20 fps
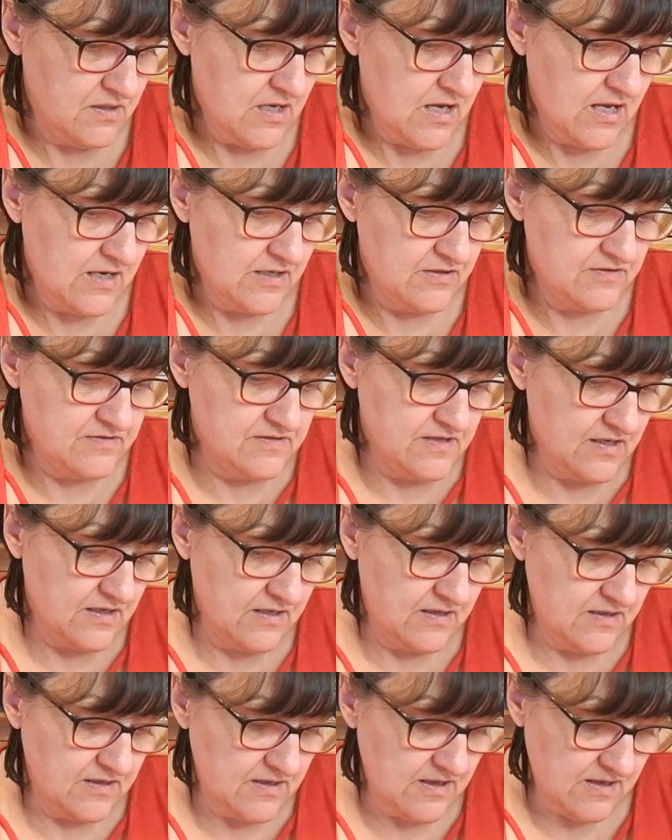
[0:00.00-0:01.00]
and your
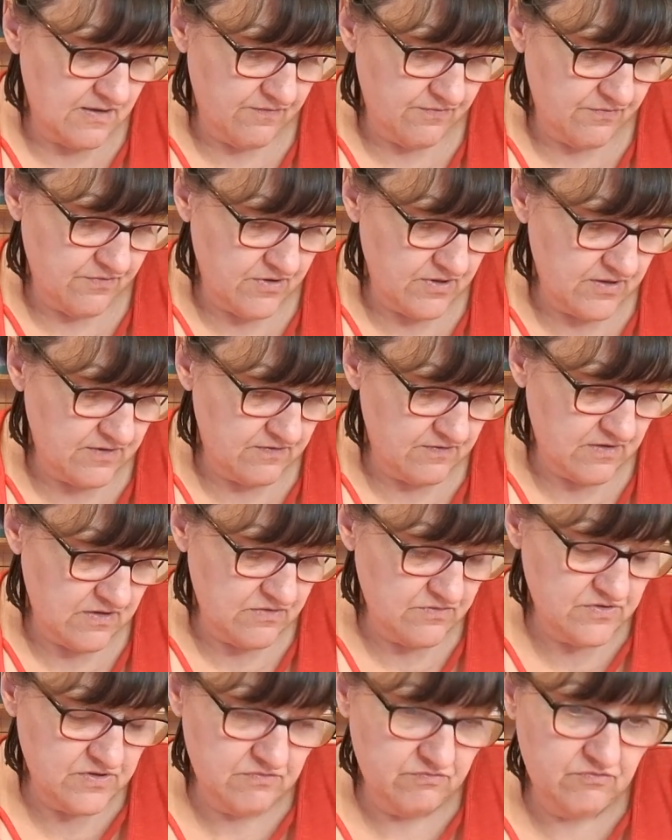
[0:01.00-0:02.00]
second kit for an
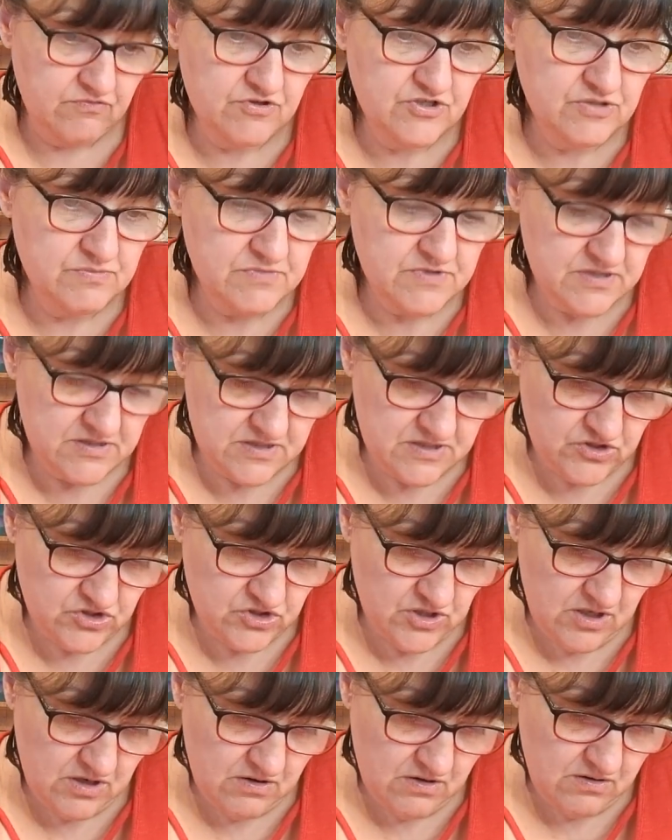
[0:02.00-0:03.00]
exclusive Christmas stitch
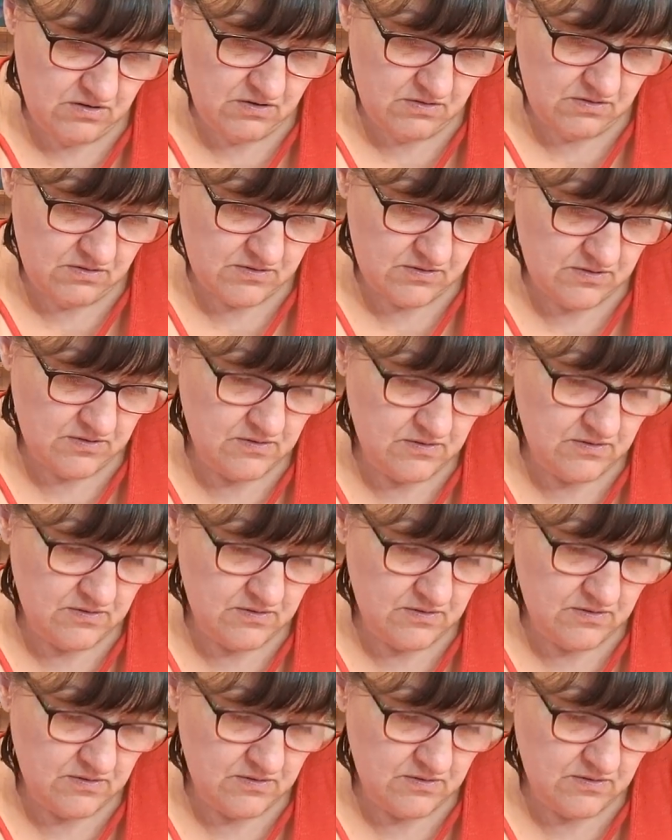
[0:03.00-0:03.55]
along.